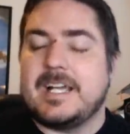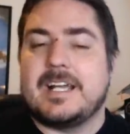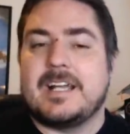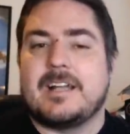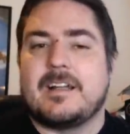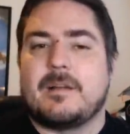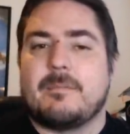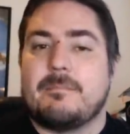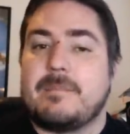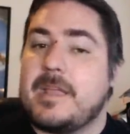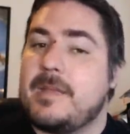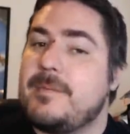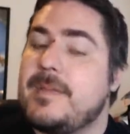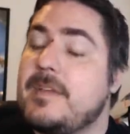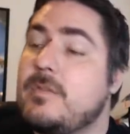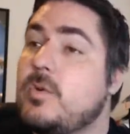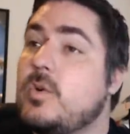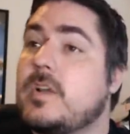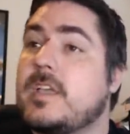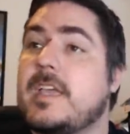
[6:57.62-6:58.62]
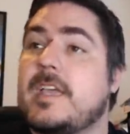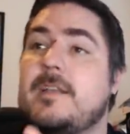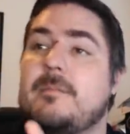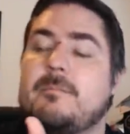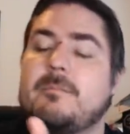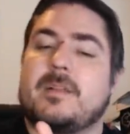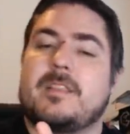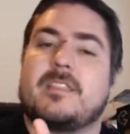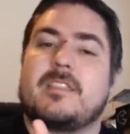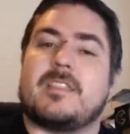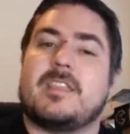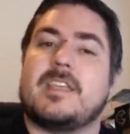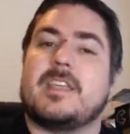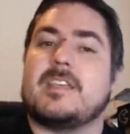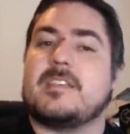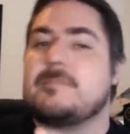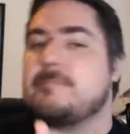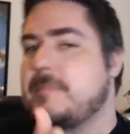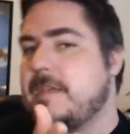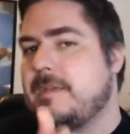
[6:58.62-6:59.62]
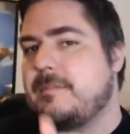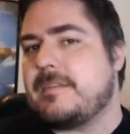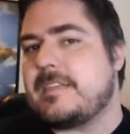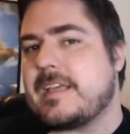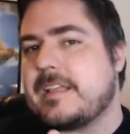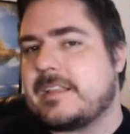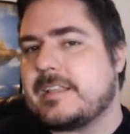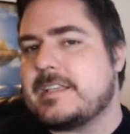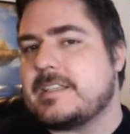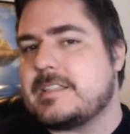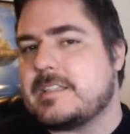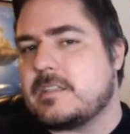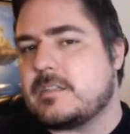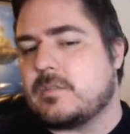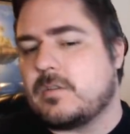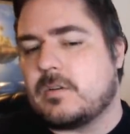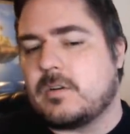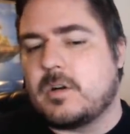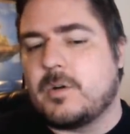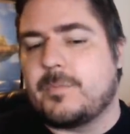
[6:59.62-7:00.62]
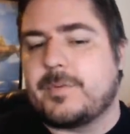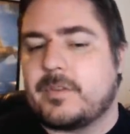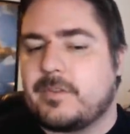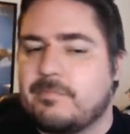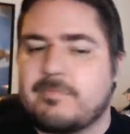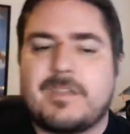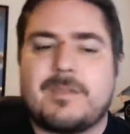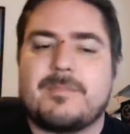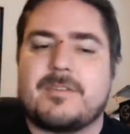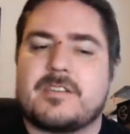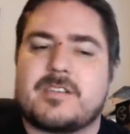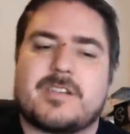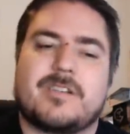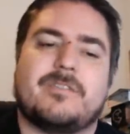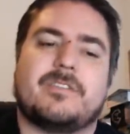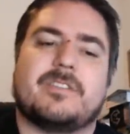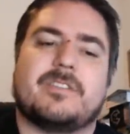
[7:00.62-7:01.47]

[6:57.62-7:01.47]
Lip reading: maybe we'll get. But the thing is, maybe that leaves the door open to maybe a Shovel Knight